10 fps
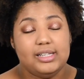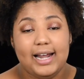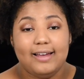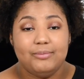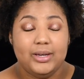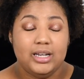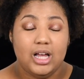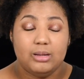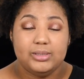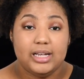that I've been
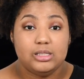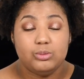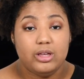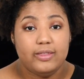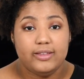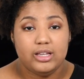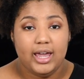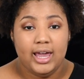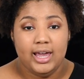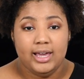obsessed with,
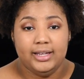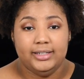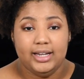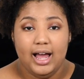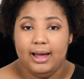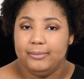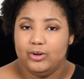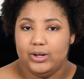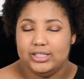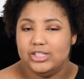and I'm
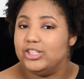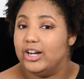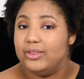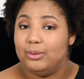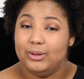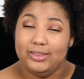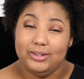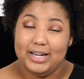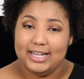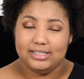going to share them with
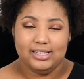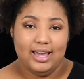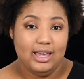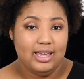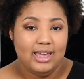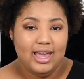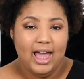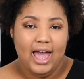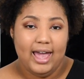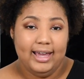you guys today.
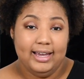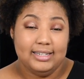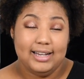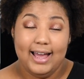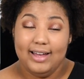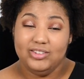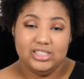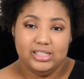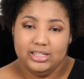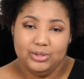And I haven't
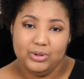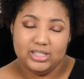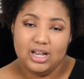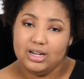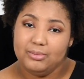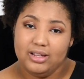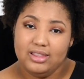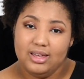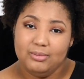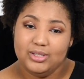seen anyone talk about
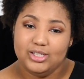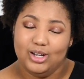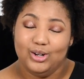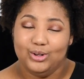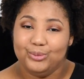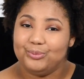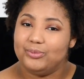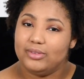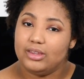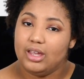them, so
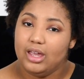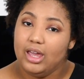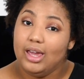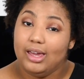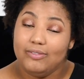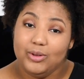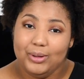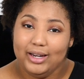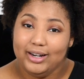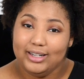if you
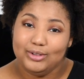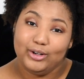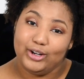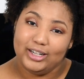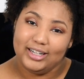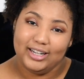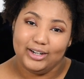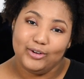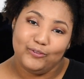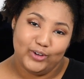hear it, you heard it
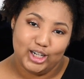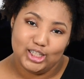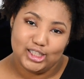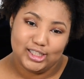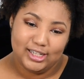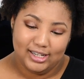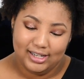here first.